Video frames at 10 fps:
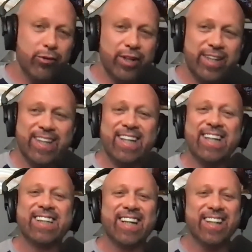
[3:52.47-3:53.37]
says
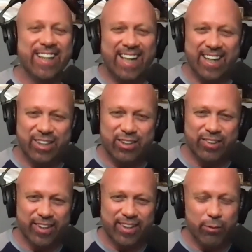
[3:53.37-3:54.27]
this, and that
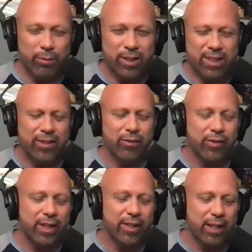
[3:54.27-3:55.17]
sort of thing, because I don't
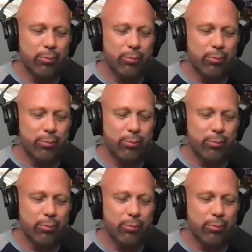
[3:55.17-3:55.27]
think that's